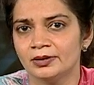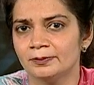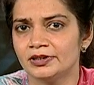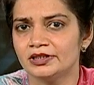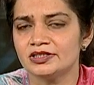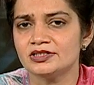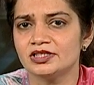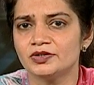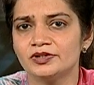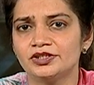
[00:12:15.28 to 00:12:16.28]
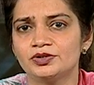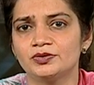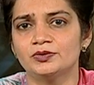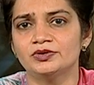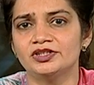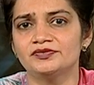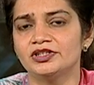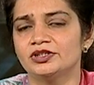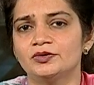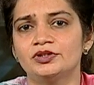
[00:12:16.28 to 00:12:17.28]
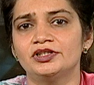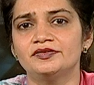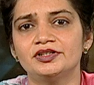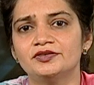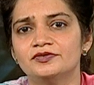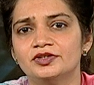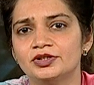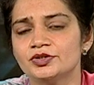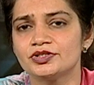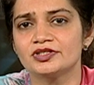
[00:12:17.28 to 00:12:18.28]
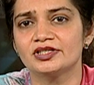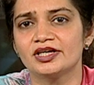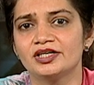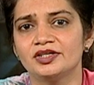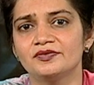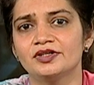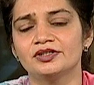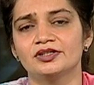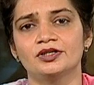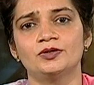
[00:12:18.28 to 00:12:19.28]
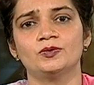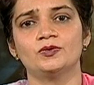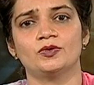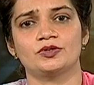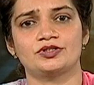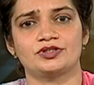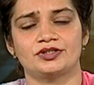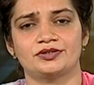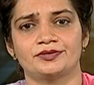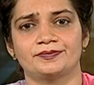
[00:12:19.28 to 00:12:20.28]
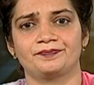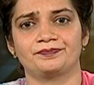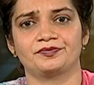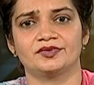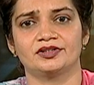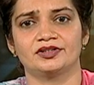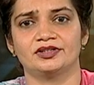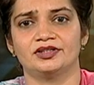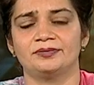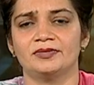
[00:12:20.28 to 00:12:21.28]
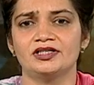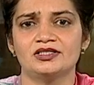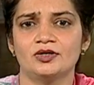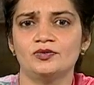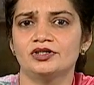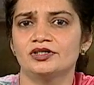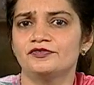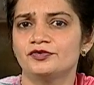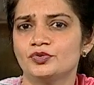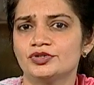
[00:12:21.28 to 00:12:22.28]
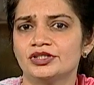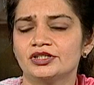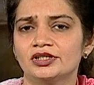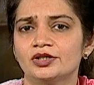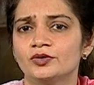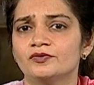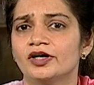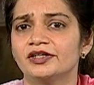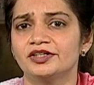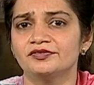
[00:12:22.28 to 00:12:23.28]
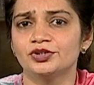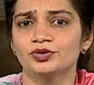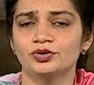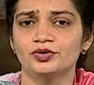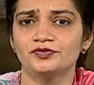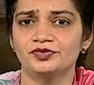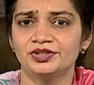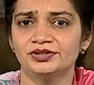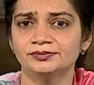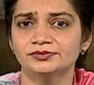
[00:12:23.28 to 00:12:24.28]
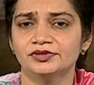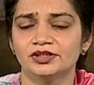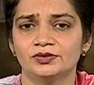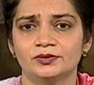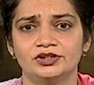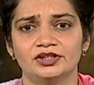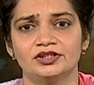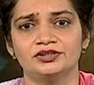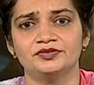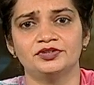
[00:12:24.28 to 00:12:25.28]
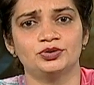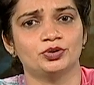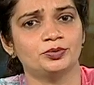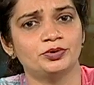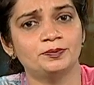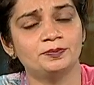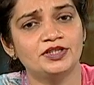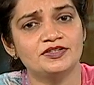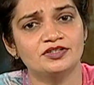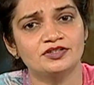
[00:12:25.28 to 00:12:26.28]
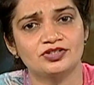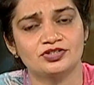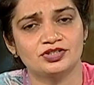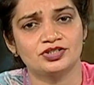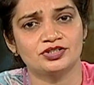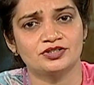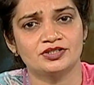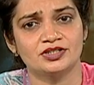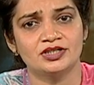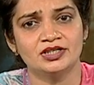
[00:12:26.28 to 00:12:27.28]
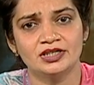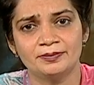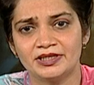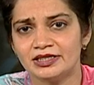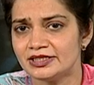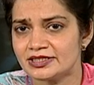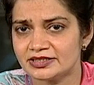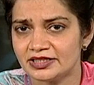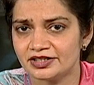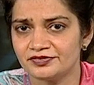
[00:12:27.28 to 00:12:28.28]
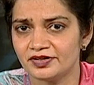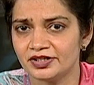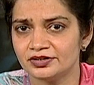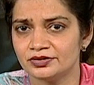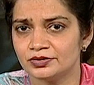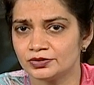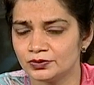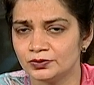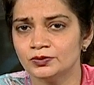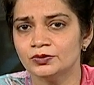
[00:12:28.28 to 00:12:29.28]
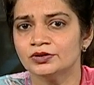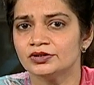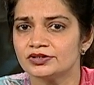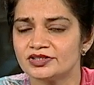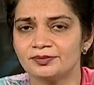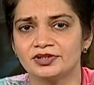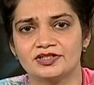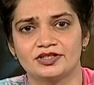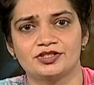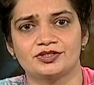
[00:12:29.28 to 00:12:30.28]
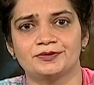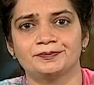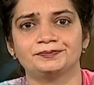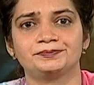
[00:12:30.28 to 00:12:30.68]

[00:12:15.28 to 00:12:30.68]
But it is equally true that we cannot live in a world or society where there are no constraints. It might sound confusing that on one hand we talk of freedom and on the other we talk about placing restrictions, but let us clarify through some discussion.